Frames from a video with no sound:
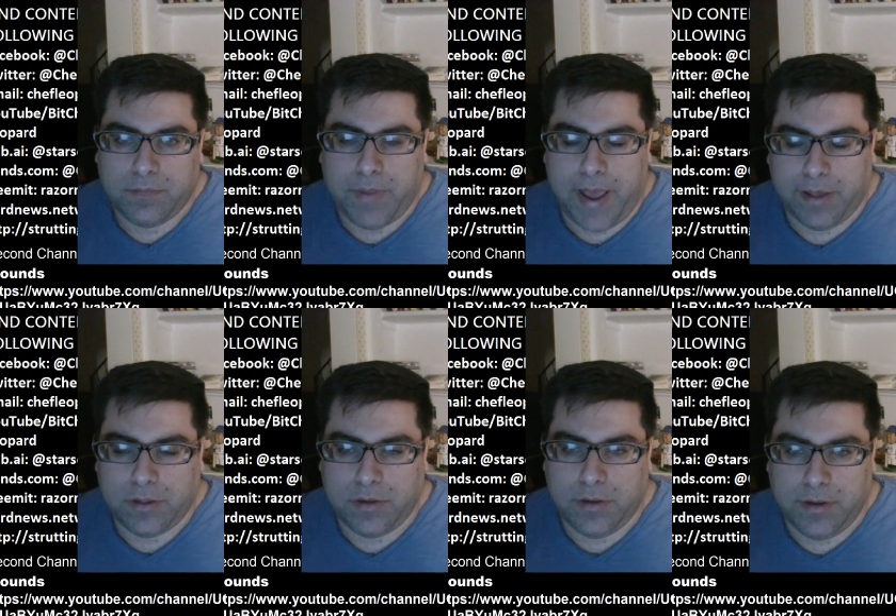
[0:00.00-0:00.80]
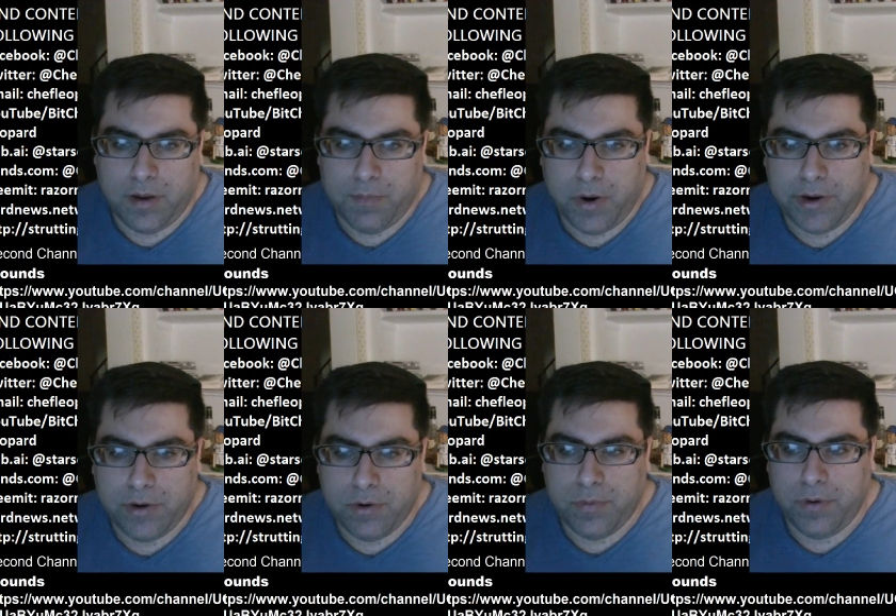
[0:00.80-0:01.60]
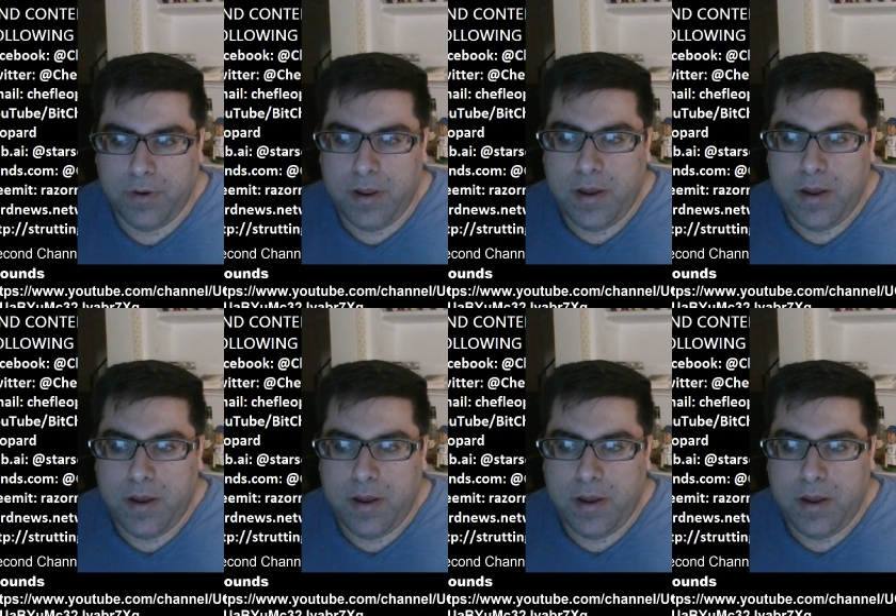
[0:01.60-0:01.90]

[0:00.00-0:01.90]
pass to Amari Cooper.